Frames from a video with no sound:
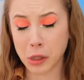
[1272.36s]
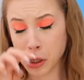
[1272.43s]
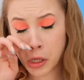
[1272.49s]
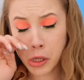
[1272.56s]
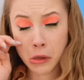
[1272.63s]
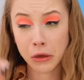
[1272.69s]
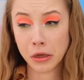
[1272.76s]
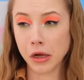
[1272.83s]

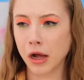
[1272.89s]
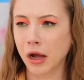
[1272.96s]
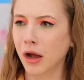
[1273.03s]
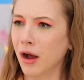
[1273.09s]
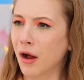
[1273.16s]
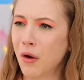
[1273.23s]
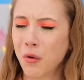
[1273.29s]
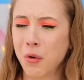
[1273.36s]
It's just
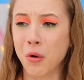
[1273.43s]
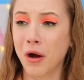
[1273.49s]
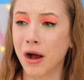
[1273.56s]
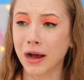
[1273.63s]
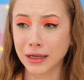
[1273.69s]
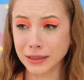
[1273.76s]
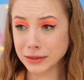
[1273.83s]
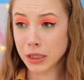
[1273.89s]
so
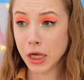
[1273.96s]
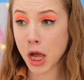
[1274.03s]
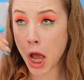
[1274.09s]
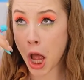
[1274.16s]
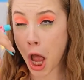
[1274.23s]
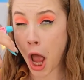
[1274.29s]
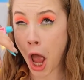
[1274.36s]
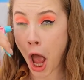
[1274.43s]
upsetting.
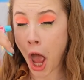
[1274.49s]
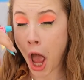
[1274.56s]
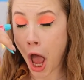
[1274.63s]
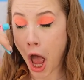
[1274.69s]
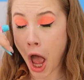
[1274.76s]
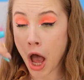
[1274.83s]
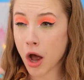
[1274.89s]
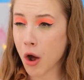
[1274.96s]

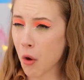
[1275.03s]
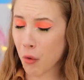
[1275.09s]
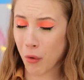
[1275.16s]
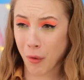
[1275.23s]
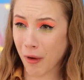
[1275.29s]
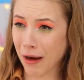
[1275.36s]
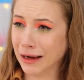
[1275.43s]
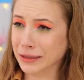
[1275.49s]
Wait,
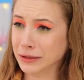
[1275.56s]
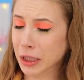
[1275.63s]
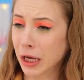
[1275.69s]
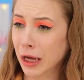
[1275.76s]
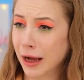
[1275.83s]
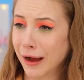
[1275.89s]
that's better.